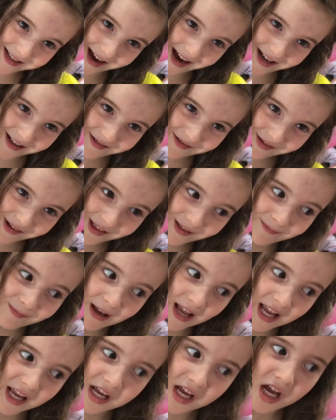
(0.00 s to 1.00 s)
starts with
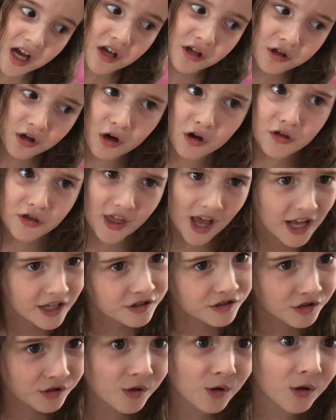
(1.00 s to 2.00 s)
V, so
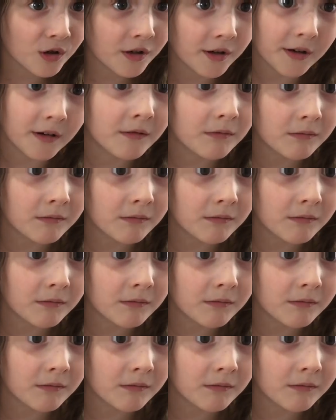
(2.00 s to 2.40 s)
that's good.